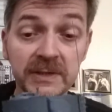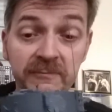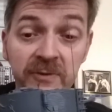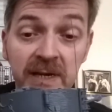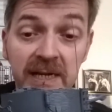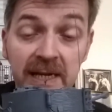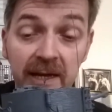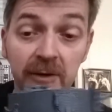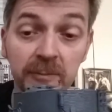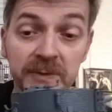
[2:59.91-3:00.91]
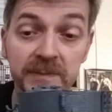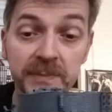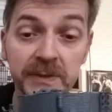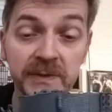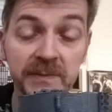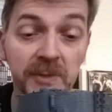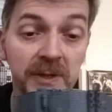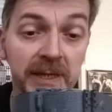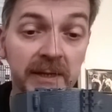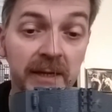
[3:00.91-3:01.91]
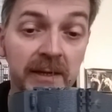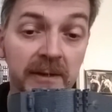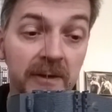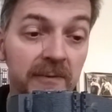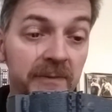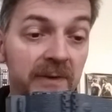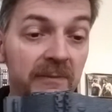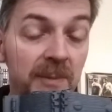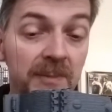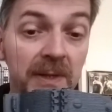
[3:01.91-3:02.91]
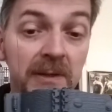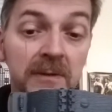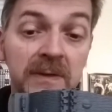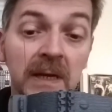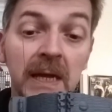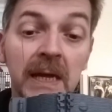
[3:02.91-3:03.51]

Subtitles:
It really helps and boosts my confidence in my builds.